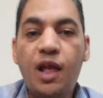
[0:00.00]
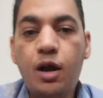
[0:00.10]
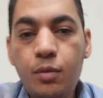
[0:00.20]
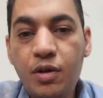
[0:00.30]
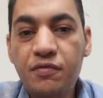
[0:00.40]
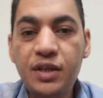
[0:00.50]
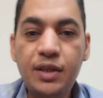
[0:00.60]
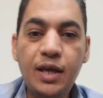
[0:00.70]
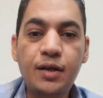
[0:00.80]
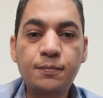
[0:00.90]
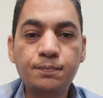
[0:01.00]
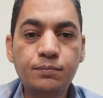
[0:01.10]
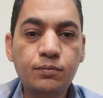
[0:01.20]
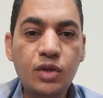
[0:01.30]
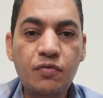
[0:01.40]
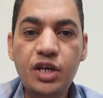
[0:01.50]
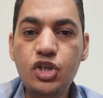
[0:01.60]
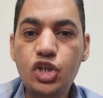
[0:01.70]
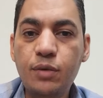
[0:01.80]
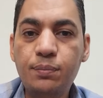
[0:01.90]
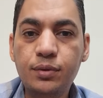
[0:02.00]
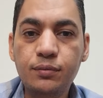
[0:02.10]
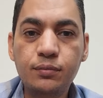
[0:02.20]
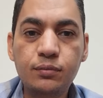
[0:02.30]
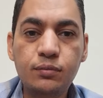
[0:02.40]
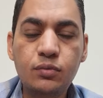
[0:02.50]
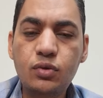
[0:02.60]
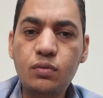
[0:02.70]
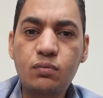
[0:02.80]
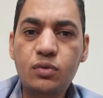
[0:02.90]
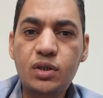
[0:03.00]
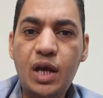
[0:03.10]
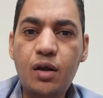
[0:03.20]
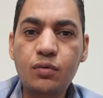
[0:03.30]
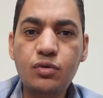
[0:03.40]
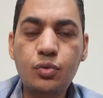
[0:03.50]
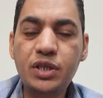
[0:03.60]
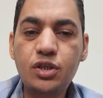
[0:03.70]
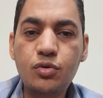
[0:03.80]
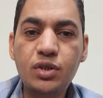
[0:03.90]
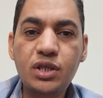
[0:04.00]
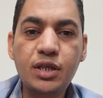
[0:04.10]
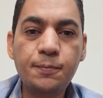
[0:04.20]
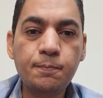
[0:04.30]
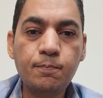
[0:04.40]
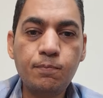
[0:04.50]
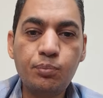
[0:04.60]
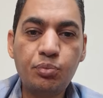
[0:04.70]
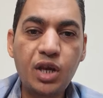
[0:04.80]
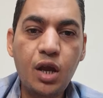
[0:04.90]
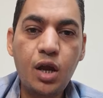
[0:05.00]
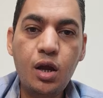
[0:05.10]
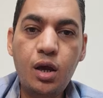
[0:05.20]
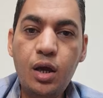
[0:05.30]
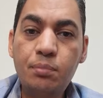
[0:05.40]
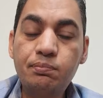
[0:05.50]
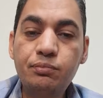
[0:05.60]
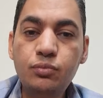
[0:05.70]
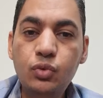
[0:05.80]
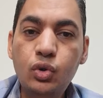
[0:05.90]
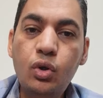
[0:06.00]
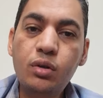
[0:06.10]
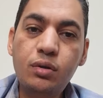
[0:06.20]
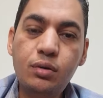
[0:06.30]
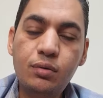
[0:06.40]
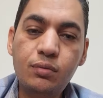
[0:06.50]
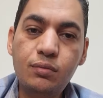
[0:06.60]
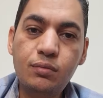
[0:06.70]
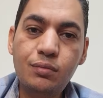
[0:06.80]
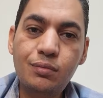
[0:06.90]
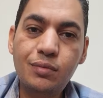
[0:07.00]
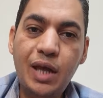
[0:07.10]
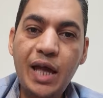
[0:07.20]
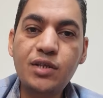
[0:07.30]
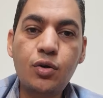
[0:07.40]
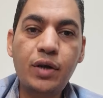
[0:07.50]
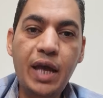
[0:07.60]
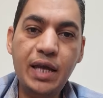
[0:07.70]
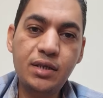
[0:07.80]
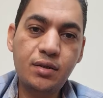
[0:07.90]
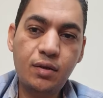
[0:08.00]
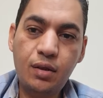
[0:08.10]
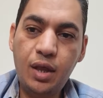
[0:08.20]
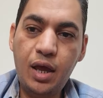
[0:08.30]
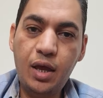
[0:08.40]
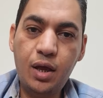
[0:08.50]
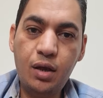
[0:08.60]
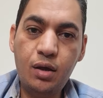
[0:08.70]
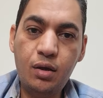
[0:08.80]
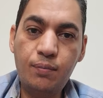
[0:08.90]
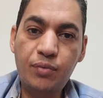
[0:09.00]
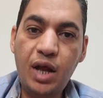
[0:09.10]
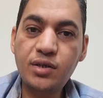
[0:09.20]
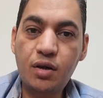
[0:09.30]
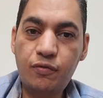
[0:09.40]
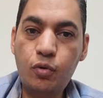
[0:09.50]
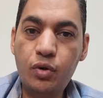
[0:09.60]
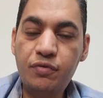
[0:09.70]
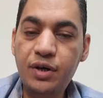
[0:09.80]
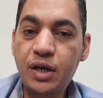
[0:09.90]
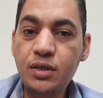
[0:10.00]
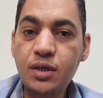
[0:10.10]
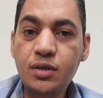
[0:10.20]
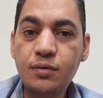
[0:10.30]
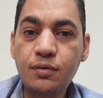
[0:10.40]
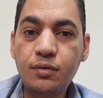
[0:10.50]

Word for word: Armaf Ventana very cheap it's around 20 usd um, not as long as the uh, other four fragrances